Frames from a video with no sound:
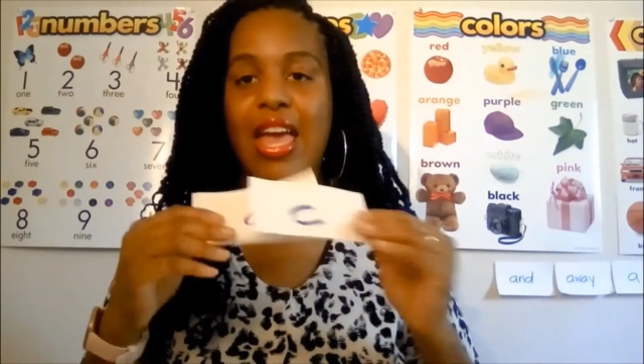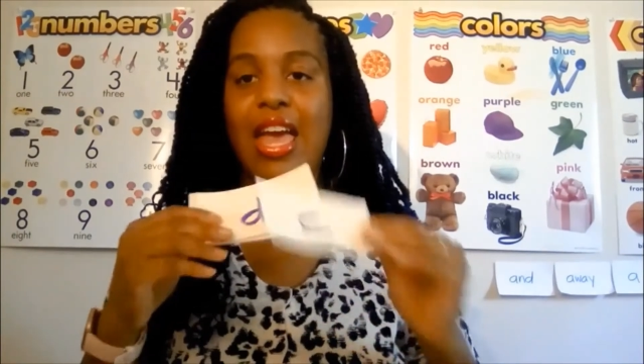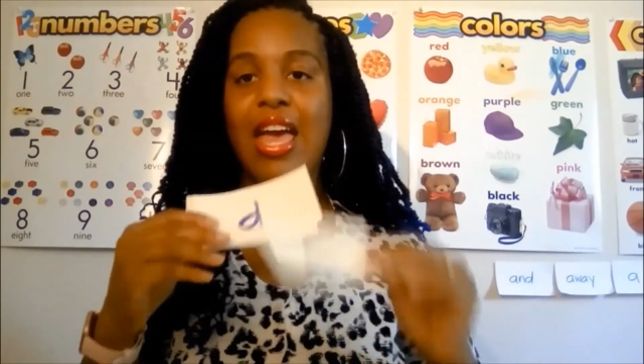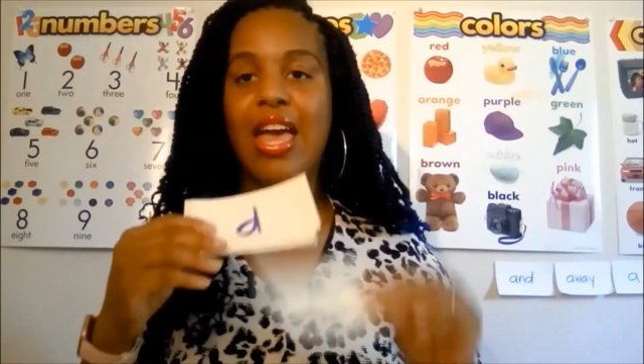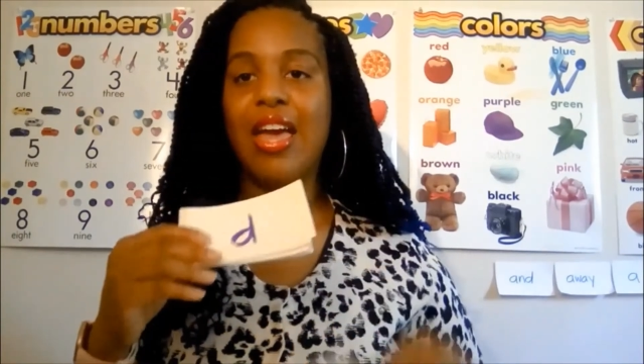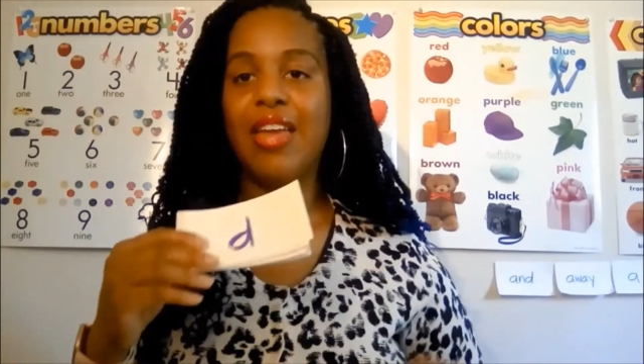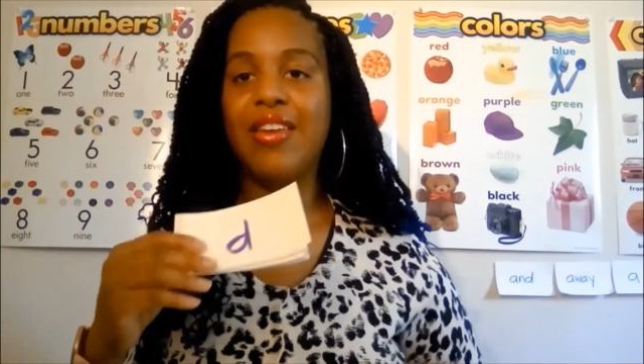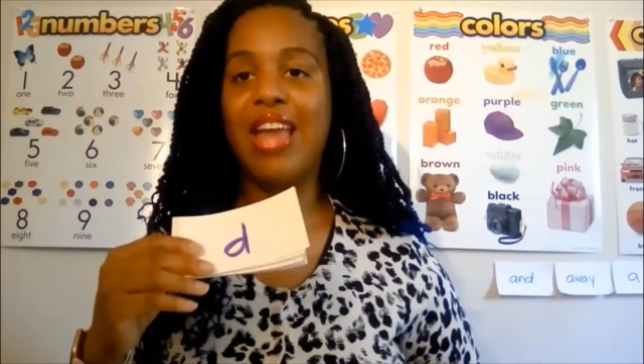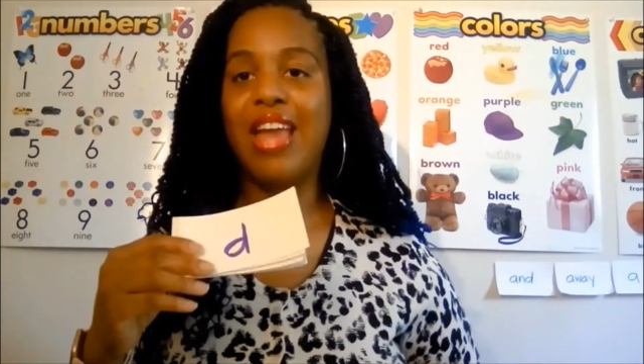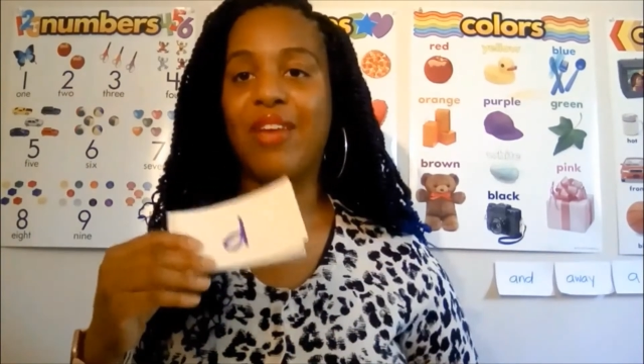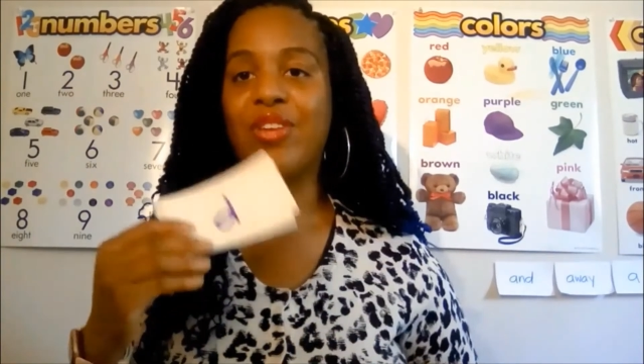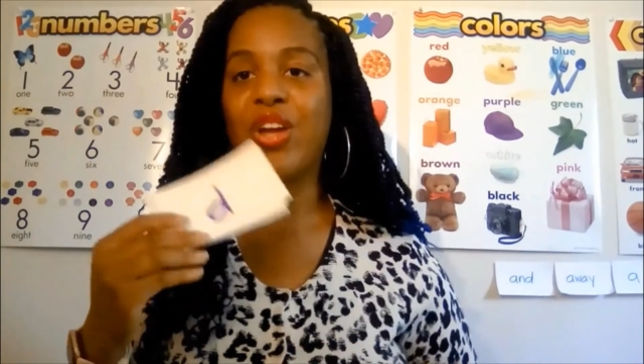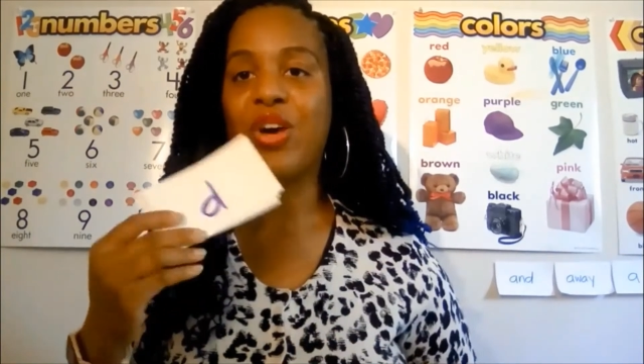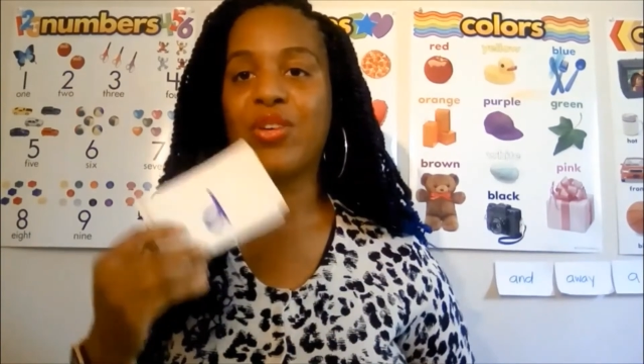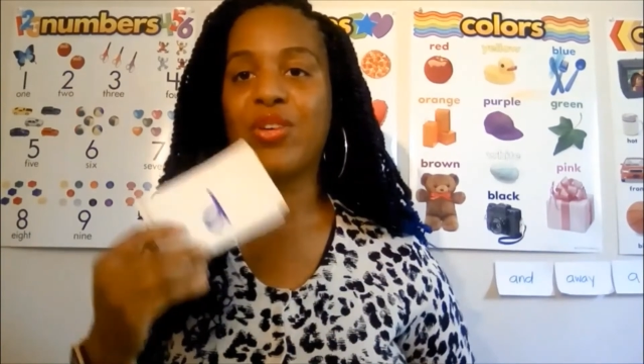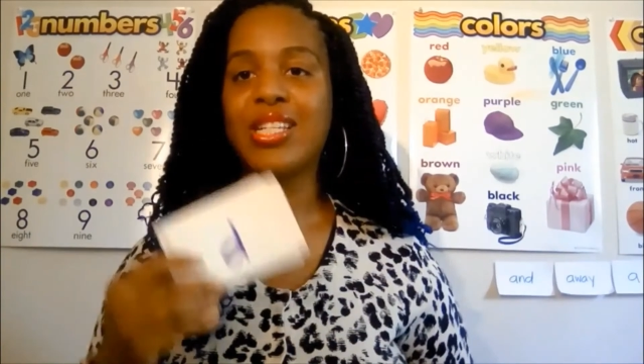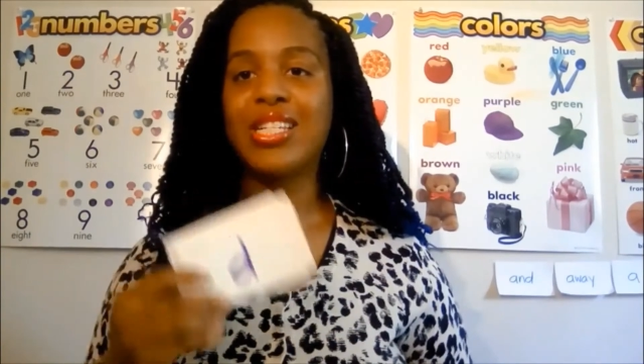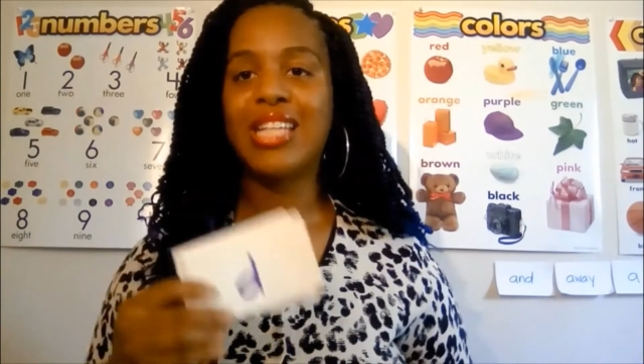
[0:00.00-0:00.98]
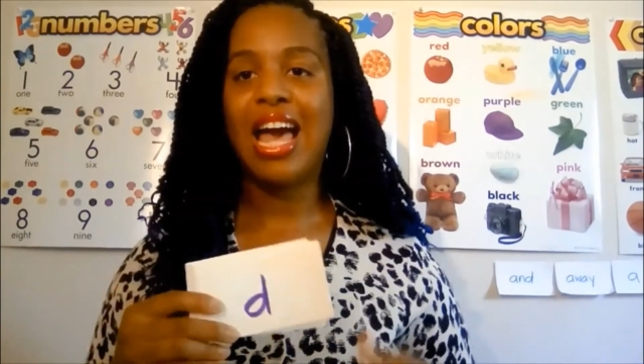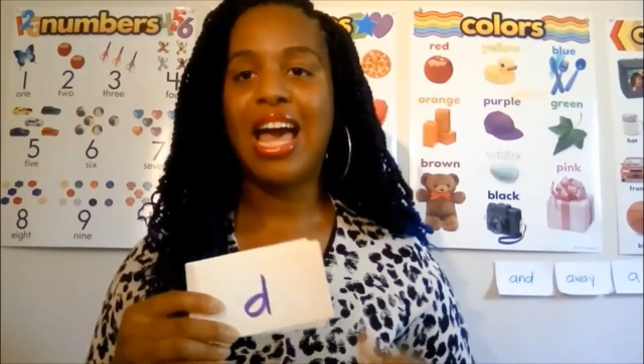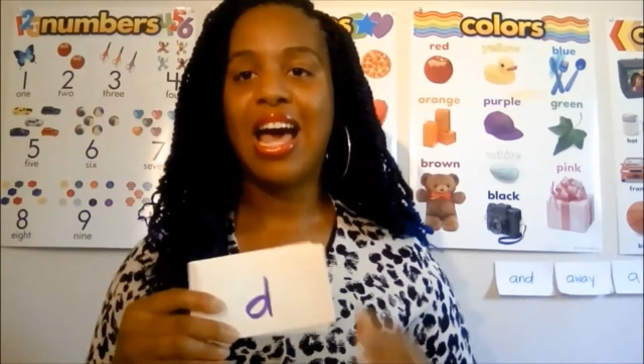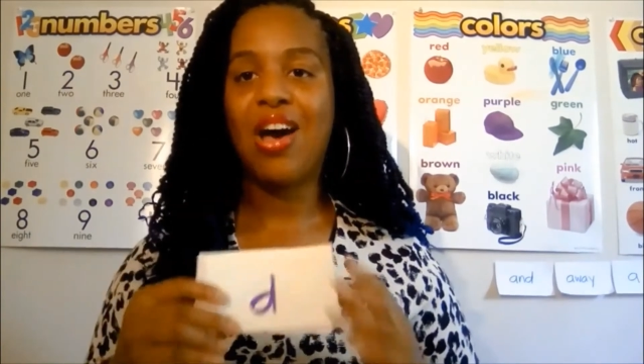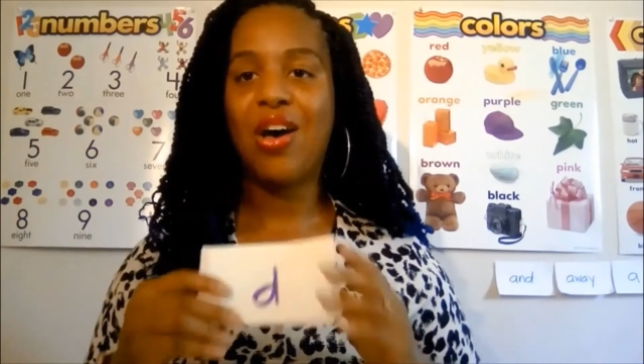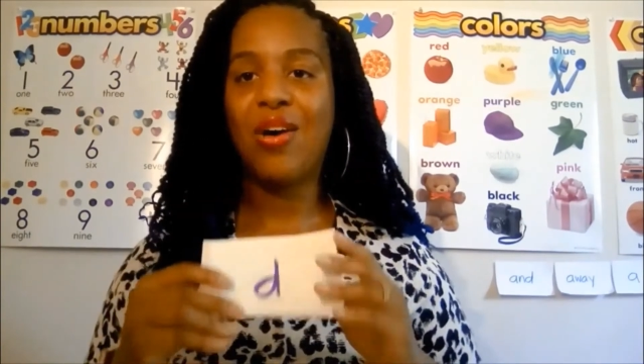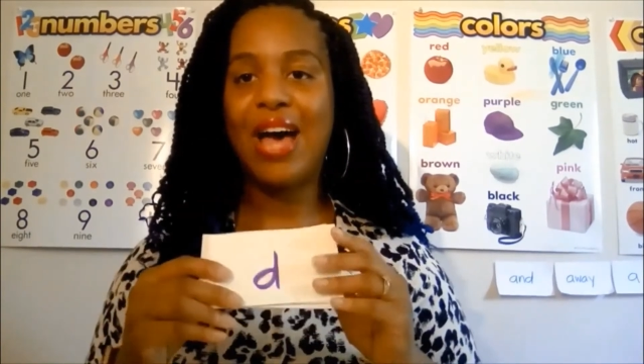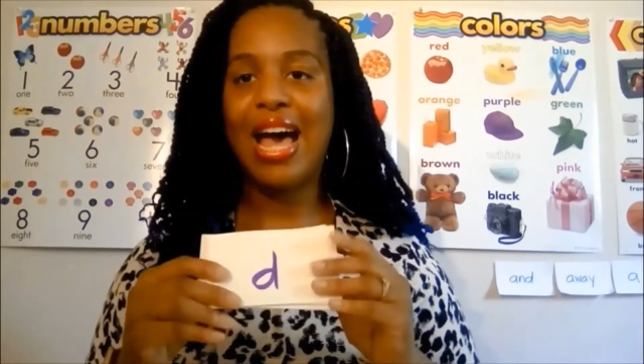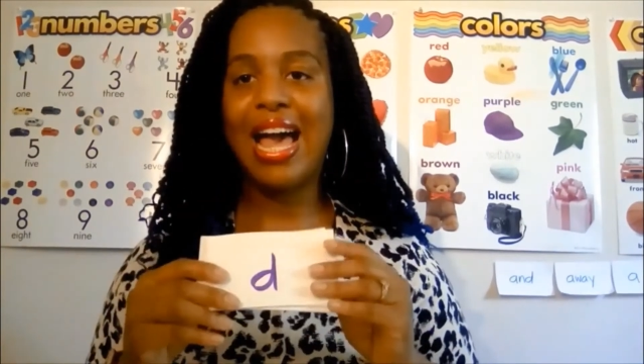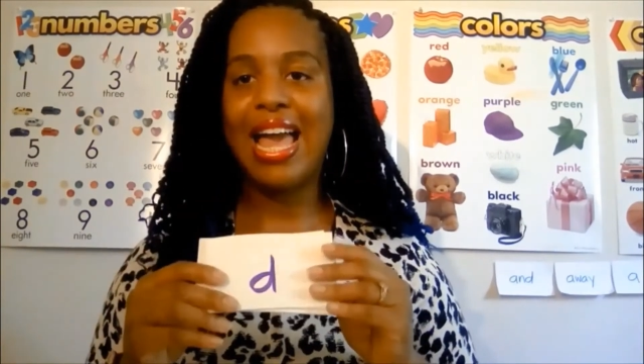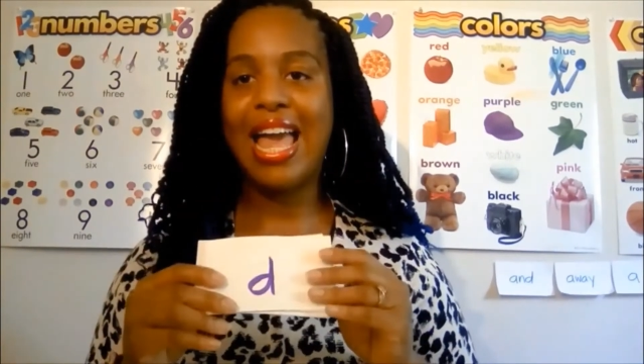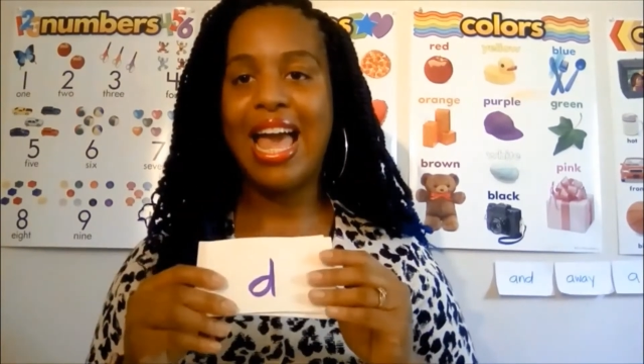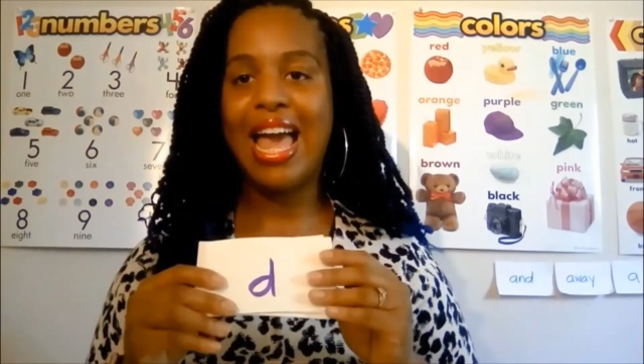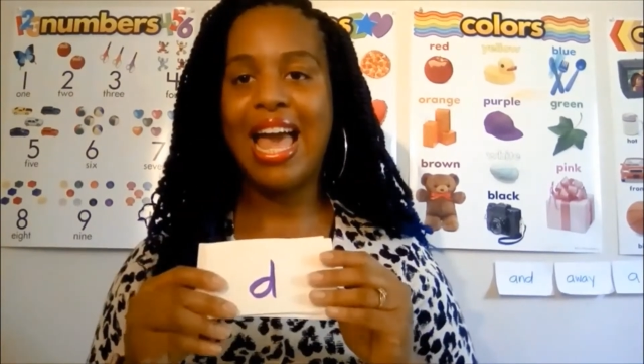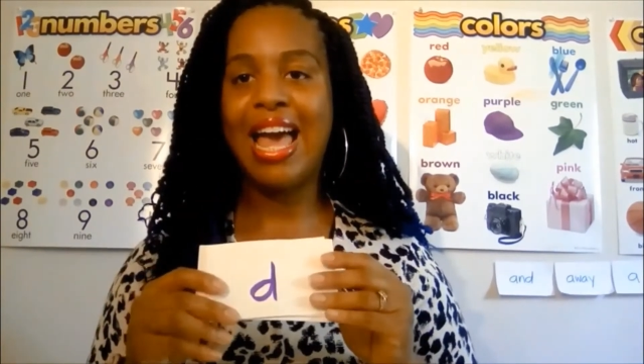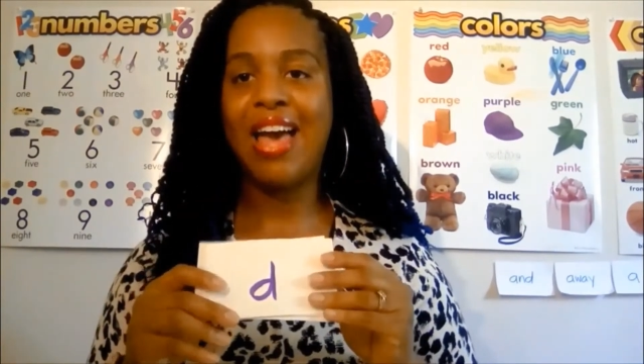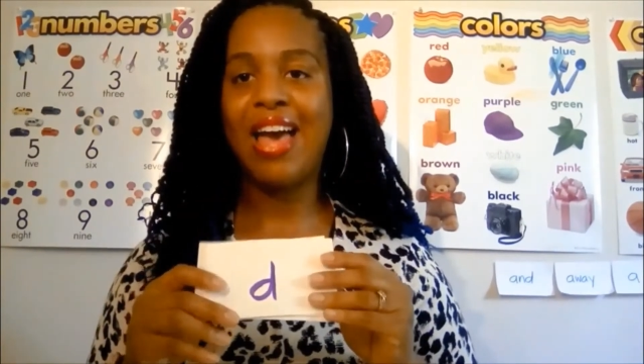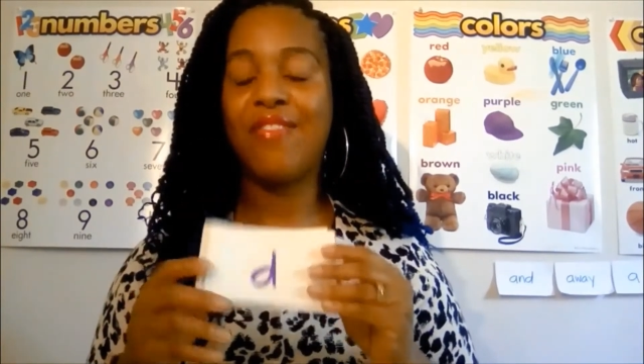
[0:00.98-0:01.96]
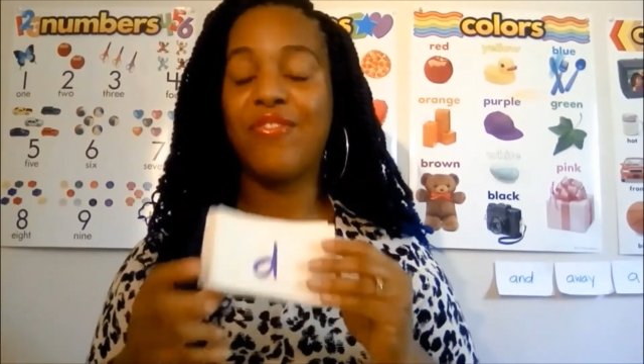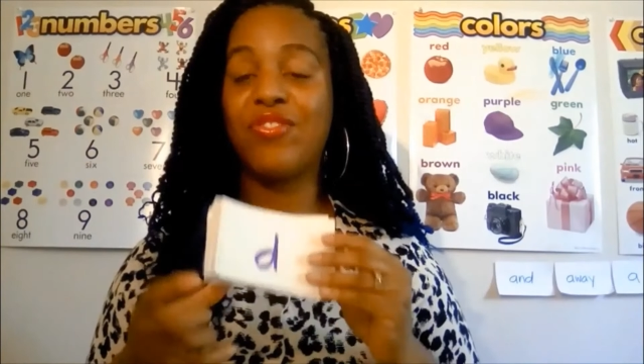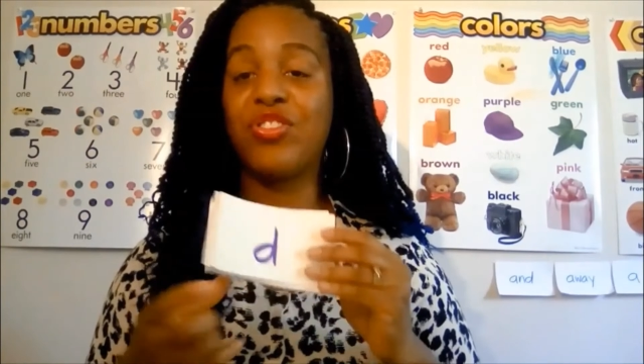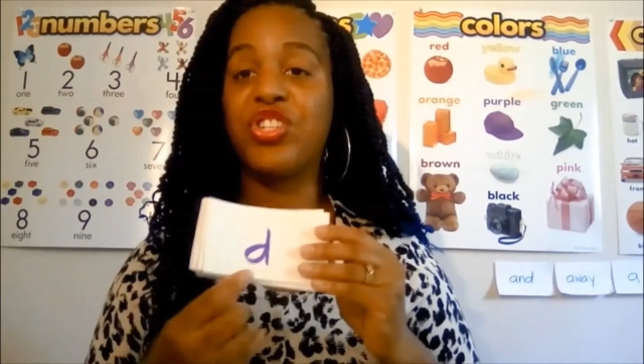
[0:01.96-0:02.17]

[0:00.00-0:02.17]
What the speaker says: Now notice how I have